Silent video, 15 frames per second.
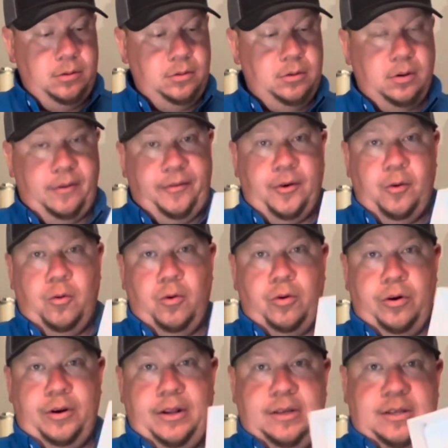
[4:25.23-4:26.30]
if you're
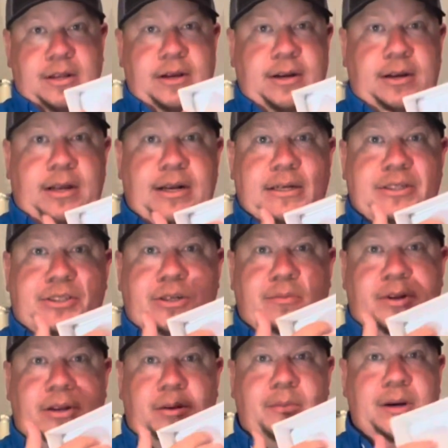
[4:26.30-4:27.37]
ordering this thing, getting it shipped
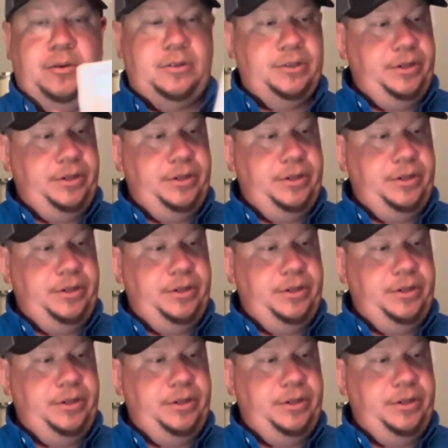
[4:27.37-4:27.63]
in the mail to